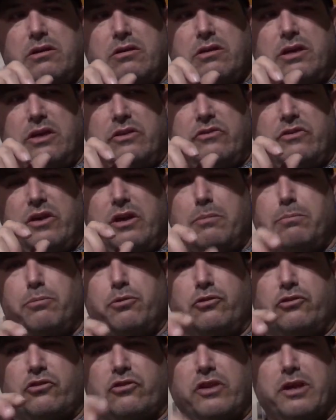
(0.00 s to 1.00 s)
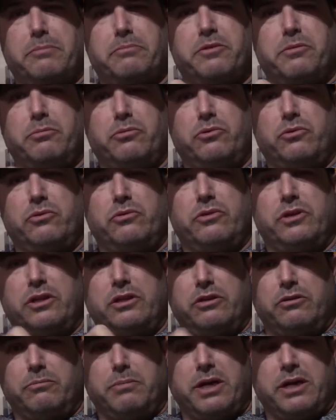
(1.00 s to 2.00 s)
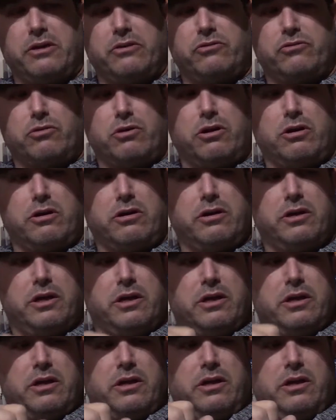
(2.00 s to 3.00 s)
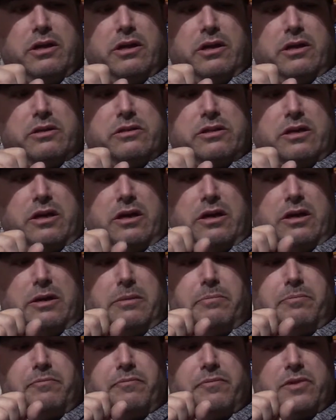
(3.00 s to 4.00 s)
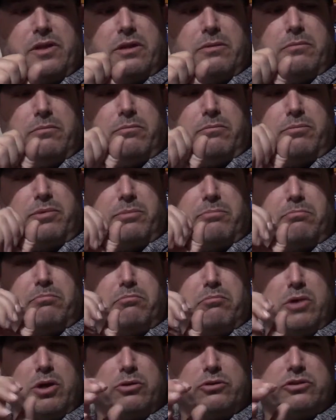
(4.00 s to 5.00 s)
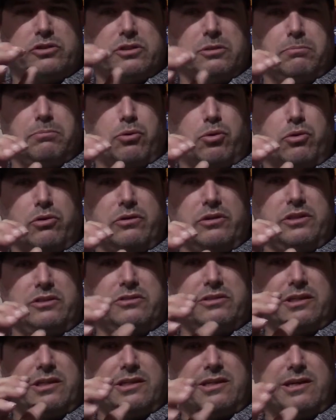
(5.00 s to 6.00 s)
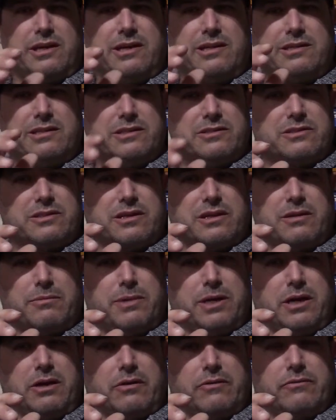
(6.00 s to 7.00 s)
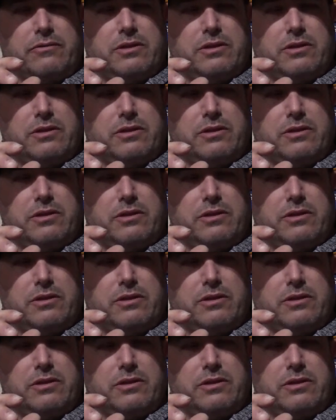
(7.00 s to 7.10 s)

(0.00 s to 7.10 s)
It's imperceptible in the amount of draw time. But most importantly is the gun doesn't come out.